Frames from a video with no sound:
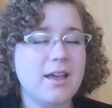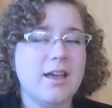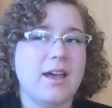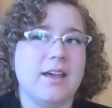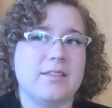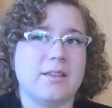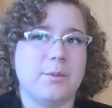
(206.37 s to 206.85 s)

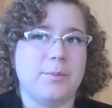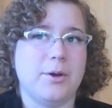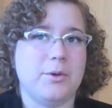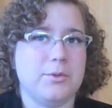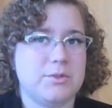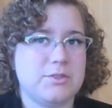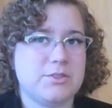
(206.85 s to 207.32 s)
as
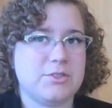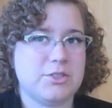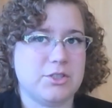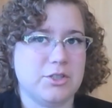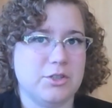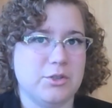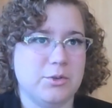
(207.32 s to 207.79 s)
opposed
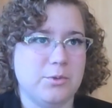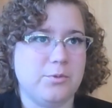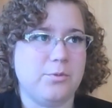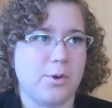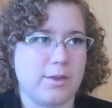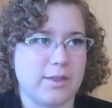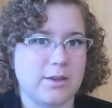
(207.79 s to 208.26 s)
to
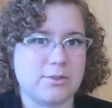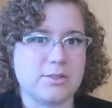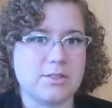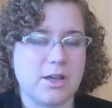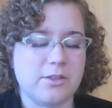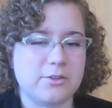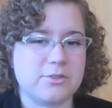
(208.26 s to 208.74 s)

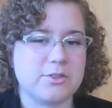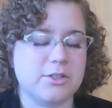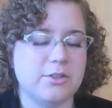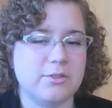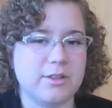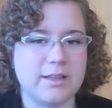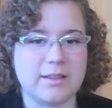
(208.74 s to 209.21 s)
$4,000. So
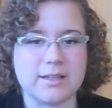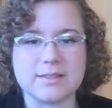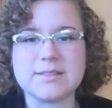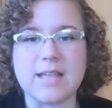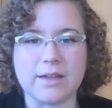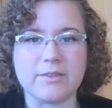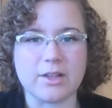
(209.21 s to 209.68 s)
you're really,
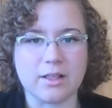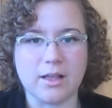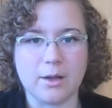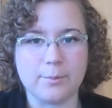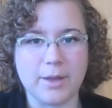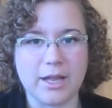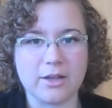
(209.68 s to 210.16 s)
saving a
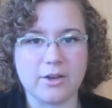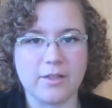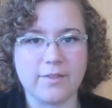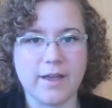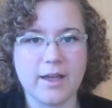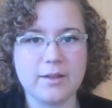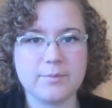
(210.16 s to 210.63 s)
lot of bank on
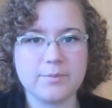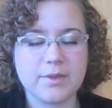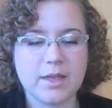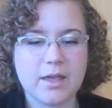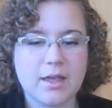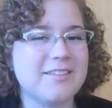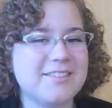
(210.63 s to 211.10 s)
that.
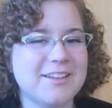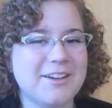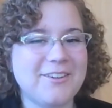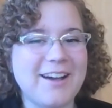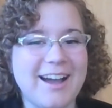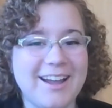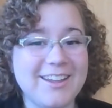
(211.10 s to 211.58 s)
Also,
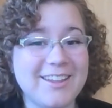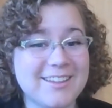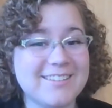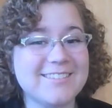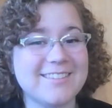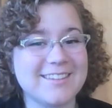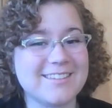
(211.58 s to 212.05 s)

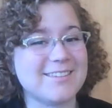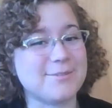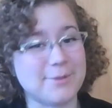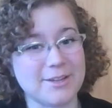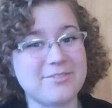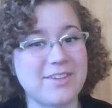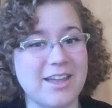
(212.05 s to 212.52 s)
this is
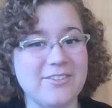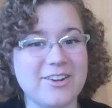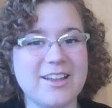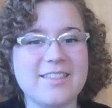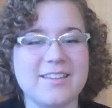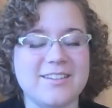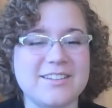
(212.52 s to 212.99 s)
my
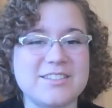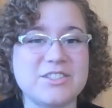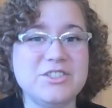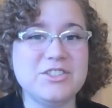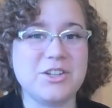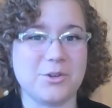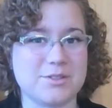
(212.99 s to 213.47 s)
favorite, there is
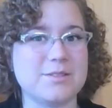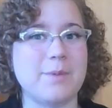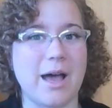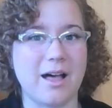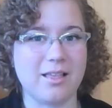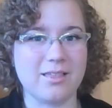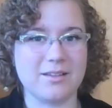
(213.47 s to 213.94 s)
no
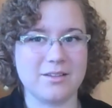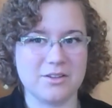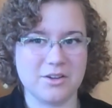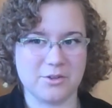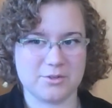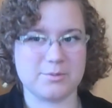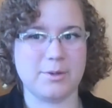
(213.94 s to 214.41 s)
smell
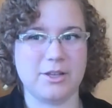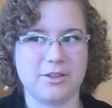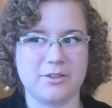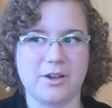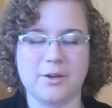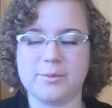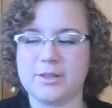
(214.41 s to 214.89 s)
at
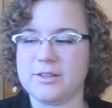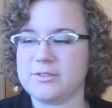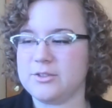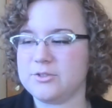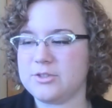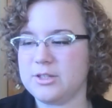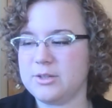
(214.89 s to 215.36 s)
all, because
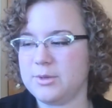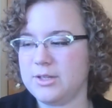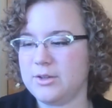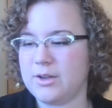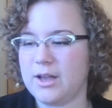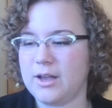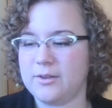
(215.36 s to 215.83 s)
usually when
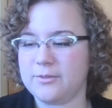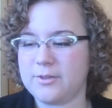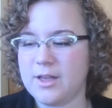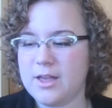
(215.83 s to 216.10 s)
you have,